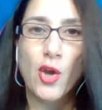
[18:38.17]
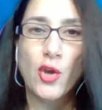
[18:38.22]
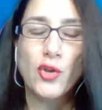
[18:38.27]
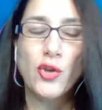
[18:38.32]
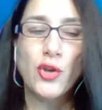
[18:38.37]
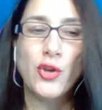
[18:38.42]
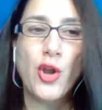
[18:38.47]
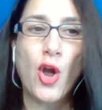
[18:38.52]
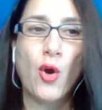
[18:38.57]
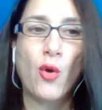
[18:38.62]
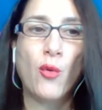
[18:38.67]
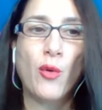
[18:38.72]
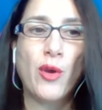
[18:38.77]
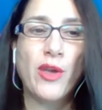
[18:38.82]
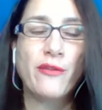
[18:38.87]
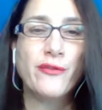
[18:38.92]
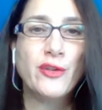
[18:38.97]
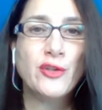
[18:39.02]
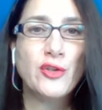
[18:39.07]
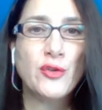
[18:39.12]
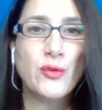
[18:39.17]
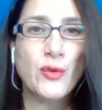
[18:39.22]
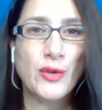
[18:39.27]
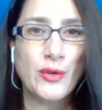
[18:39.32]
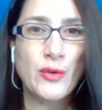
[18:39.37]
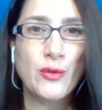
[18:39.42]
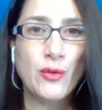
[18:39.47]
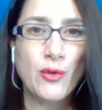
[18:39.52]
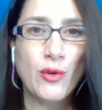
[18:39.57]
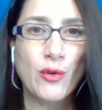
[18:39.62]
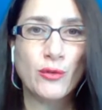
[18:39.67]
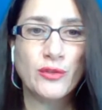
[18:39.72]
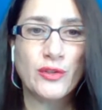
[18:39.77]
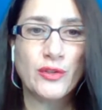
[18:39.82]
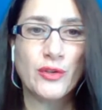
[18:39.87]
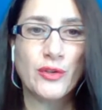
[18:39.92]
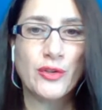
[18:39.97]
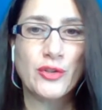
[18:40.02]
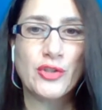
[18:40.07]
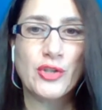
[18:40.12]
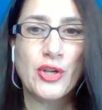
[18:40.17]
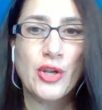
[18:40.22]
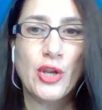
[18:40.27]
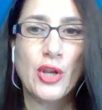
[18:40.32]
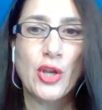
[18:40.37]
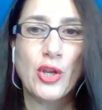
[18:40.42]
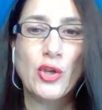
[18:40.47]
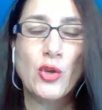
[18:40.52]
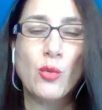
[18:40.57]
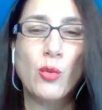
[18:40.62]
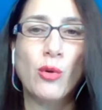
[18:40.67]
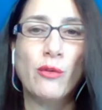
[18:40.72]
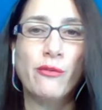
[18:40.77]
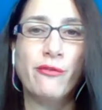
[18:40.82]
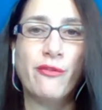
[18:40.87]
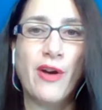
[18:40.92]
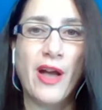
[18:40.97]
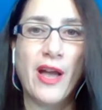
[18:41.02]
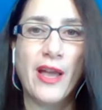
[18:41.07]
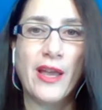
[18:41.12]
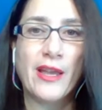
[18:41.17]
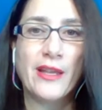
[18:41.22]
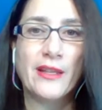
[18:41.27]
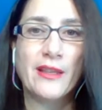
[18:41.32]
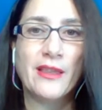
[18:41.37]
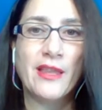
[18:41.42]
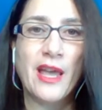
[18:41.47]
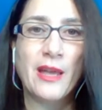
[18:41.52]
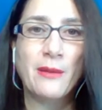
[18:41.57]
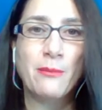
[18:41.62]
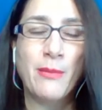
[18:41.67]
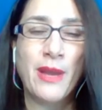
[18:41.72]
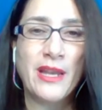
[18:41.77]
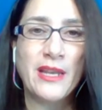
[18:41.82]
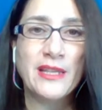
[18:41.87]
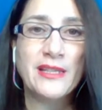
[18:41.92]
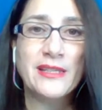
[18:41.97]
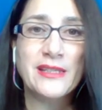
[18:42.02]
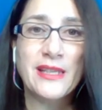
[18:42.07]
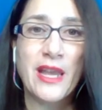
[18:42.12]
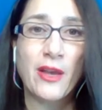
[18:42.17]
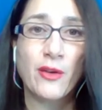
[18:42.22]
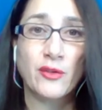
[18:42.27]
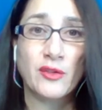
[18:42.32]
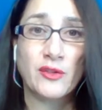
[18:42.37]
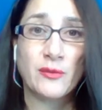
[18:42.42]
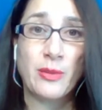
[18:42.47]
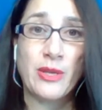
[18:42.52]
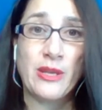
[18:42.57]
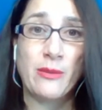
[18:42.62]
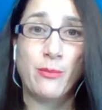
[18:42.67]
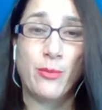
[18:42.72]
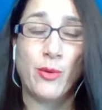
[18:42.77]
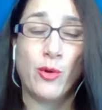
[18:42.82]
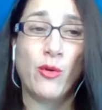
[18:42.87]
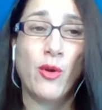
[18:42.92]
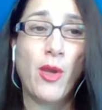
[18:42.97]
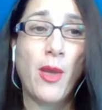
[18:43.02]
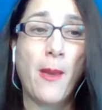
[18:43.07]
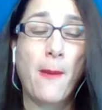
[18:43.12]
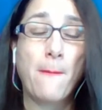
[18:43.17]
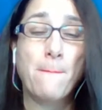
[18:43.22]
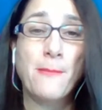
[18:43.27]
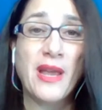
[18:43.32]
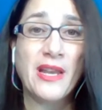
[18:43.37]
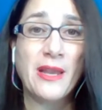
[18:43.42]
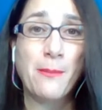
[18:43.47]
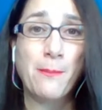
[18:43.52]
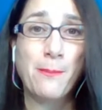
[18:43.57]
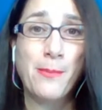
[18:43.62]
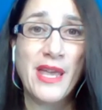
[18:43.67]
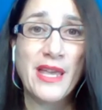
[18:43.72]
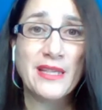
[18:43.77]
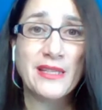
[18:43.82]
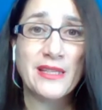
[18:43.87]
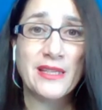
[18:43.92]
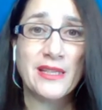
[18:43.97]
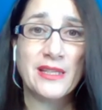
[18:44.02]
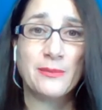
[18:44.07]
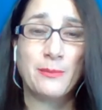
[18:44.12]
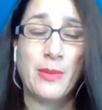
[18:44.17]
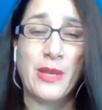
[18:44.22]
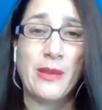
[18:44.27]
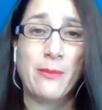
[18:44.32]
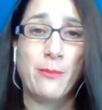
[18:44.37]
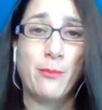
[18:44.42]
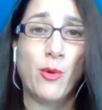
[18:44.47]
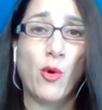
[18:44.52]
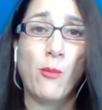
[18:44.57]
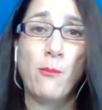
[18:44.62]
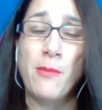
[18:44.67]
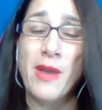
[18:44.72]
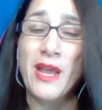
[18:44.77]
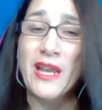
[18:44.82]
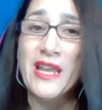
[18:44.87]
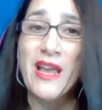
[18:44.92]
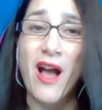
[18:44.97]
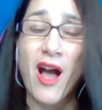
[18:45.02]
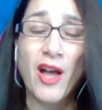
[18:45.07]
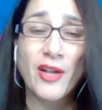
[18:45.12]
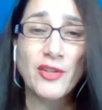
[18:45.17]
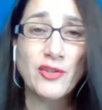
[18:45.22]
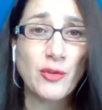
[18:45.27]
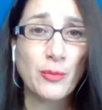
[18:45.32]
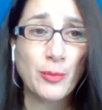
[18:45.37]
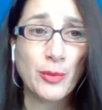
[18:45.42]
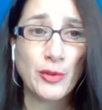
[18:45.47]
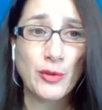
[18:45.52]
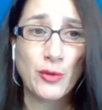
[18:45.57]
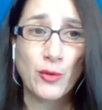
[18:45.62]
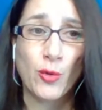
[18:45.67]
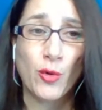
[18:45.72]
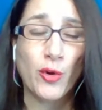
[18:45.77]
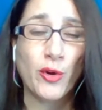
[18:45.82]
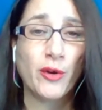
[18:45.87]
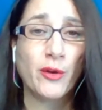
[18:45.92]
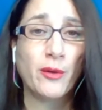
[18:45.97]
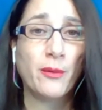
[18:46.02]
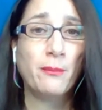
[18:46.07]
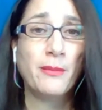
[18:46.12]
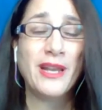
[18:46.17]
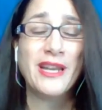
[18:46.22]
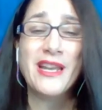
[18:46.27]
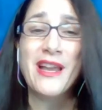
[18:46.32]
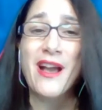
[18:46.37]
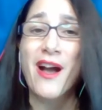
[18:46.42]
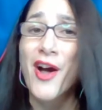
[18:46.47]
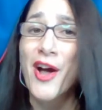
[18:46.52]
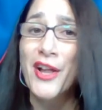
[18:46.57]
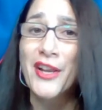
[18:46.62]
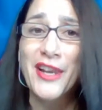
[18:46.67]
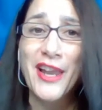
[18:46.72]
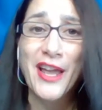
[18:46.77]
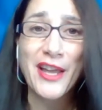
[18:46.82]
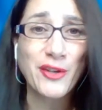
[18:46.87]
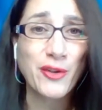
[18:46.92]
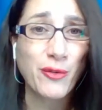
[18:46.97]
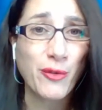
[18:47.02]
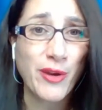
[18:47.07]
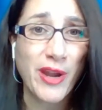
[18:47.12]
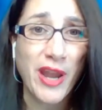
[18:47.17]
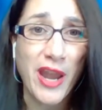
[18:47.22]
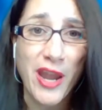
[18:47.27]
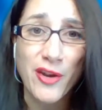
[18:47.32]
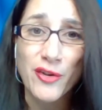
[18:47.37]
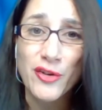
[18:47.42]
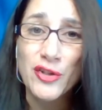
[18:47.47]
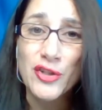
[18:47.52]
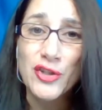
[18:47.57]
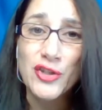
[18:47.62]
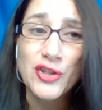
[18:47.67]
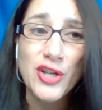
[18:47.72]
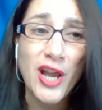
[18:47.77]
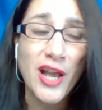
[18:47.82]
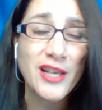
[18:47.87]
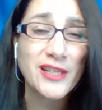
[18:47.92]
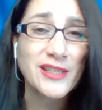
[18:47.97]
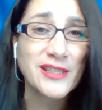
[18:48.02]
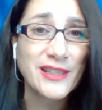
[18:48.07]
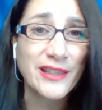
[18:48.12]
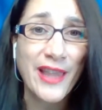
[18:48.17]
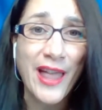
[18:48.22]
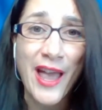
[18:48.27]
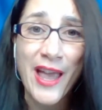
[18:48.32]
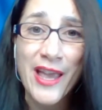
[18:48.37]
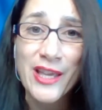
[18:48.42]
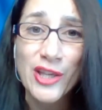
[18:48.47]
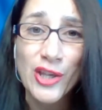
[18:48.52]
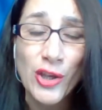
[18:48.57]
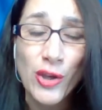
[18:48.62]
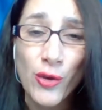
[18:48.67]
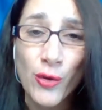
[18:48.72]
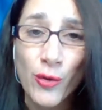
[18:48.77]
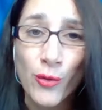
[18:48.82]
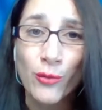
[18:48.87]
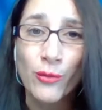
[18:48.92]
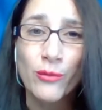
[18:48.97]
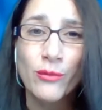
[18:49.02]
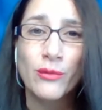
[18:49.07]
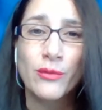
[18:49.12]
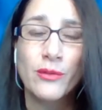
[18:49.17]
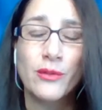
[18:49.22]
You know, if you do a Google search, you will find that many salespeople, many business people, many entrepreneurs, many online creators, just like you,